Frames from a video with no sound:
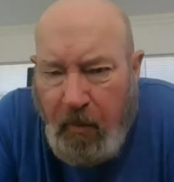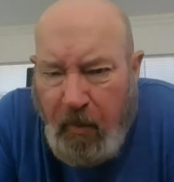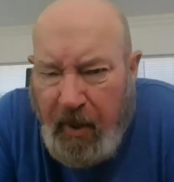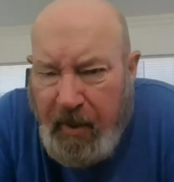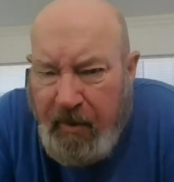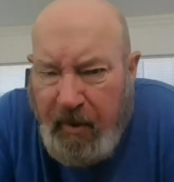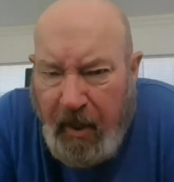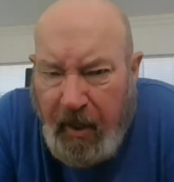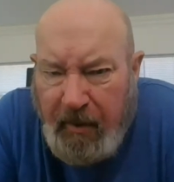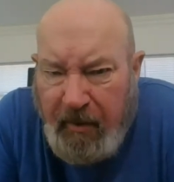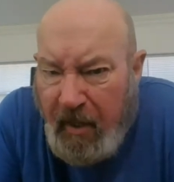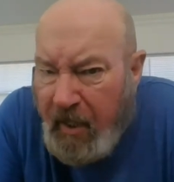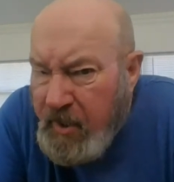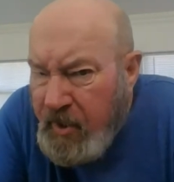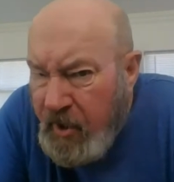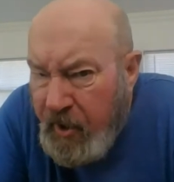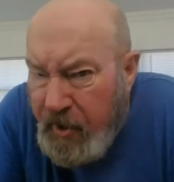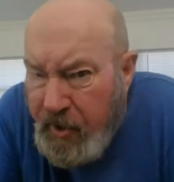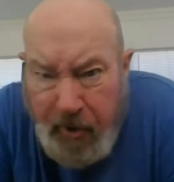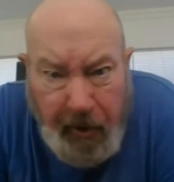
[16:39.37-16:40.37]
we think
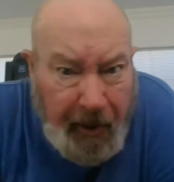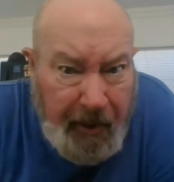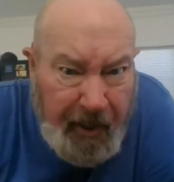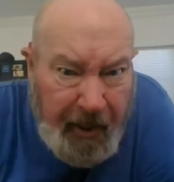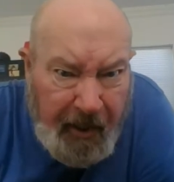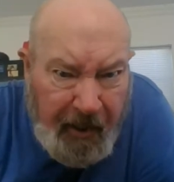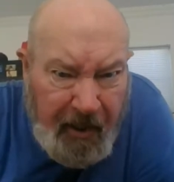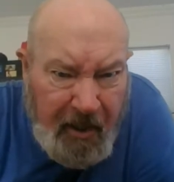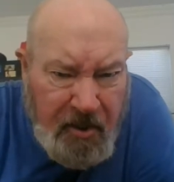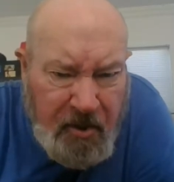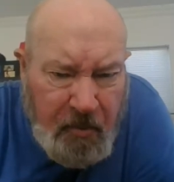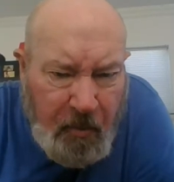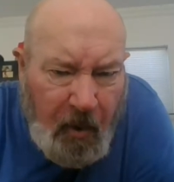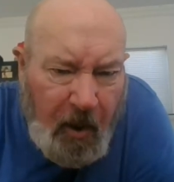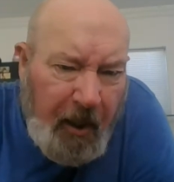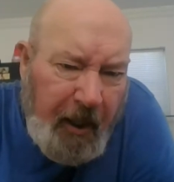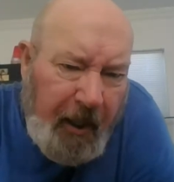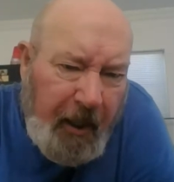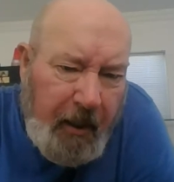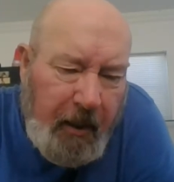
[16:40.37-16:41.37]
things are trending this
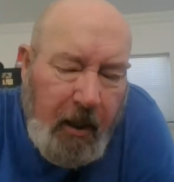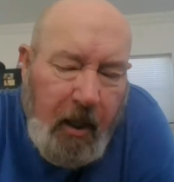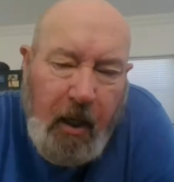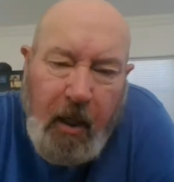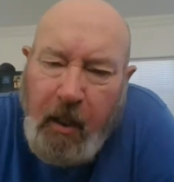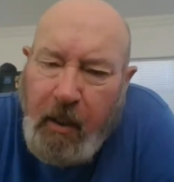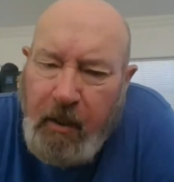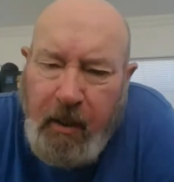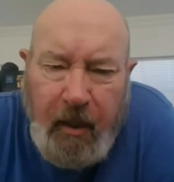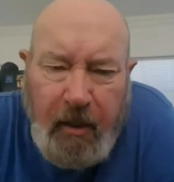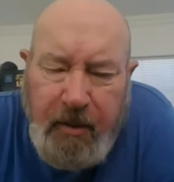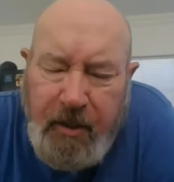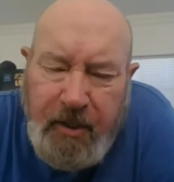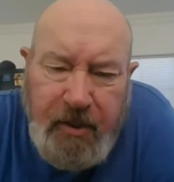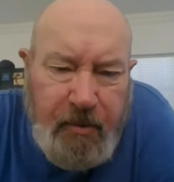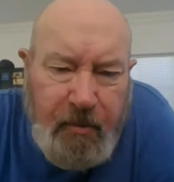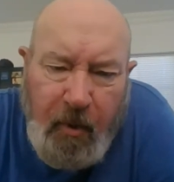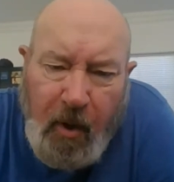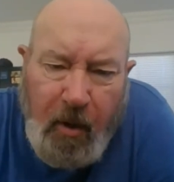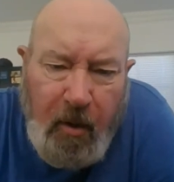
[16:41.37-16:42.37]
way, and they're
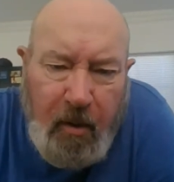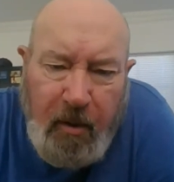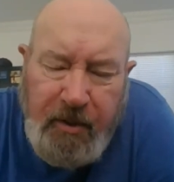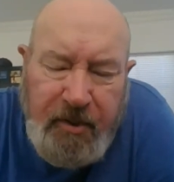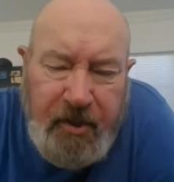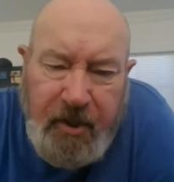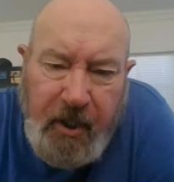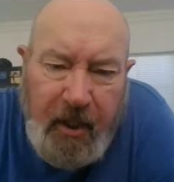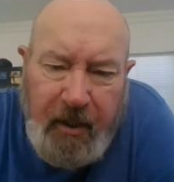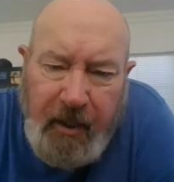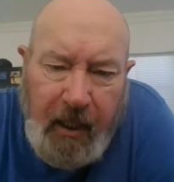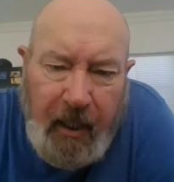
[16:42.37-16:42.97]
just wrong as shit.